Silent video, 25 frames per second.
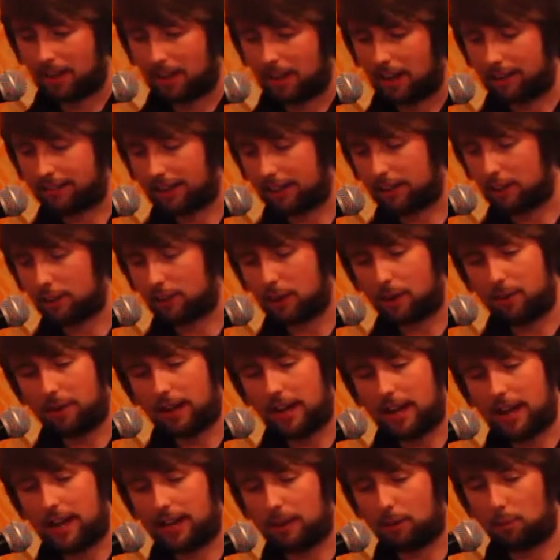I think I'll go
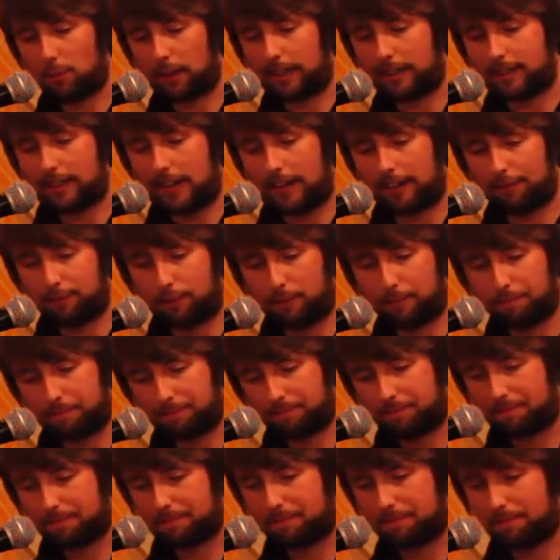ahead and wake Dave up.
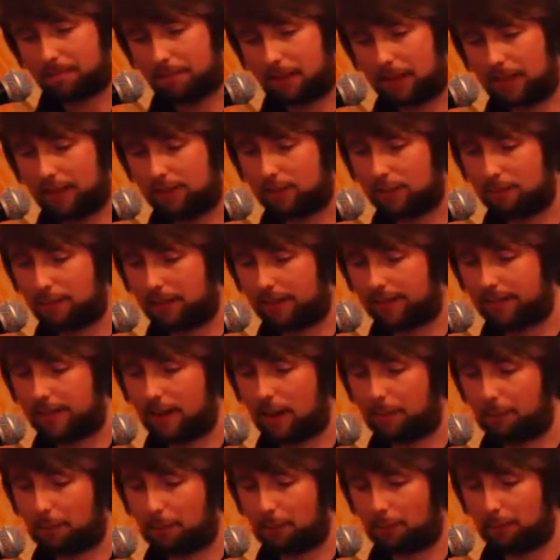My instruments
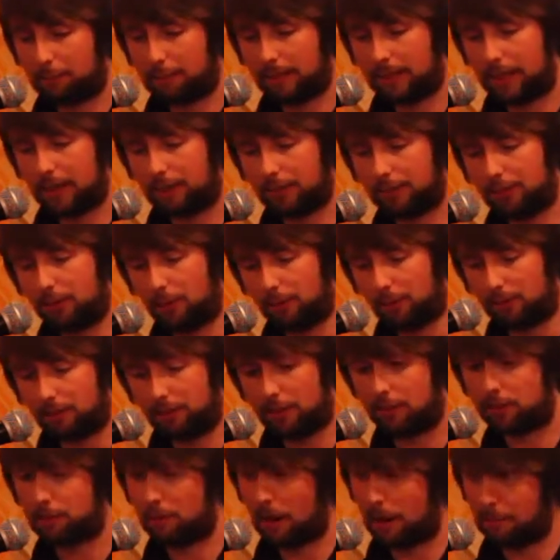tell me we'll be there soon,
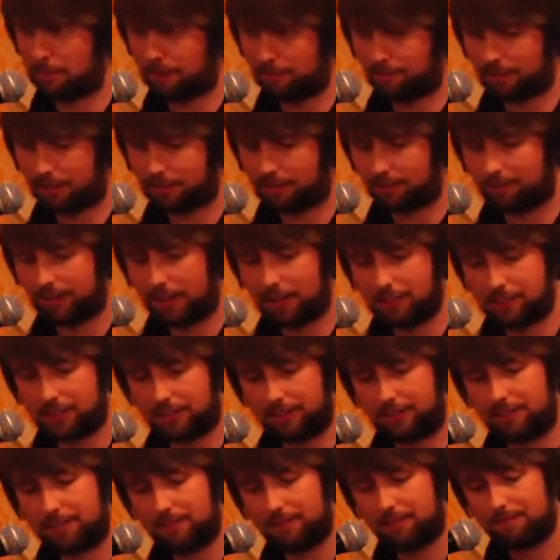despite my
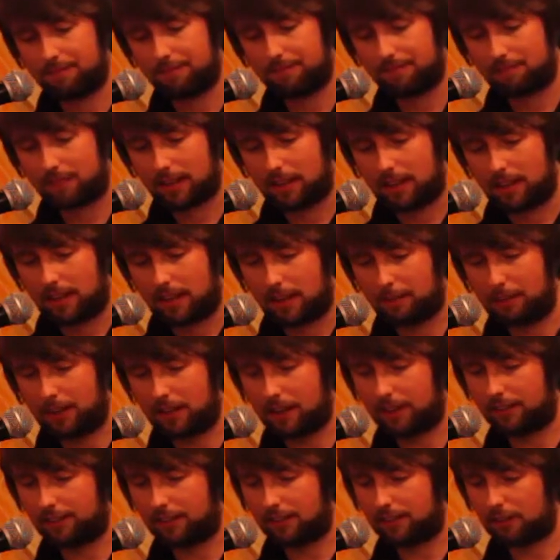reservations. It'd be
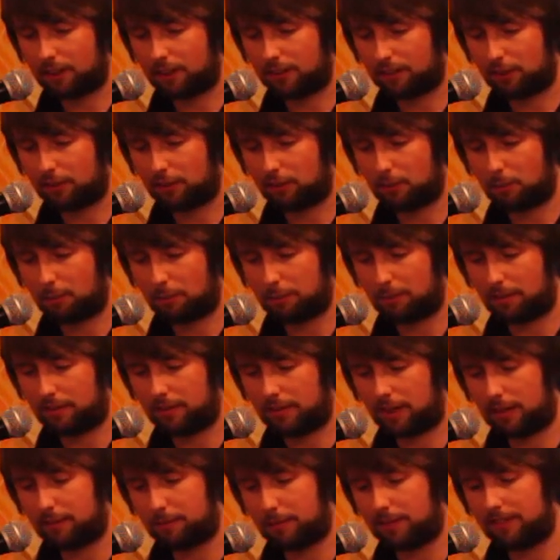nice to talk to someone
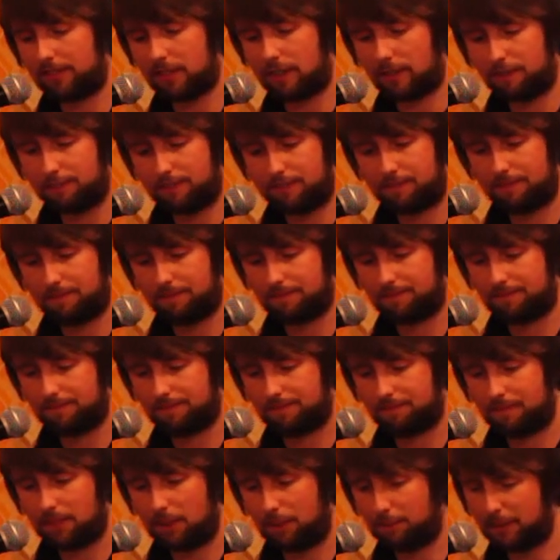besides myself.
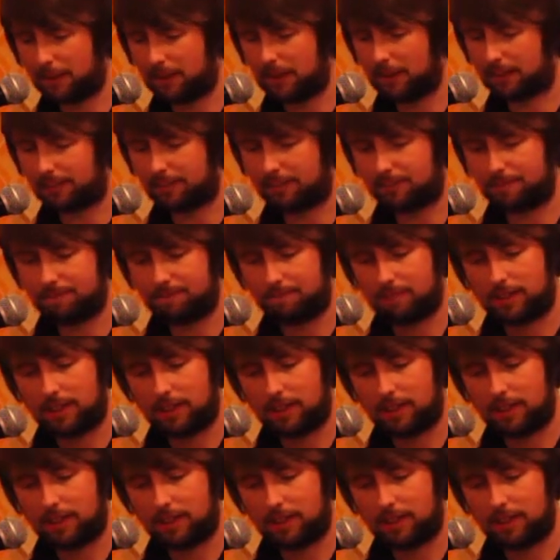It'll be nice.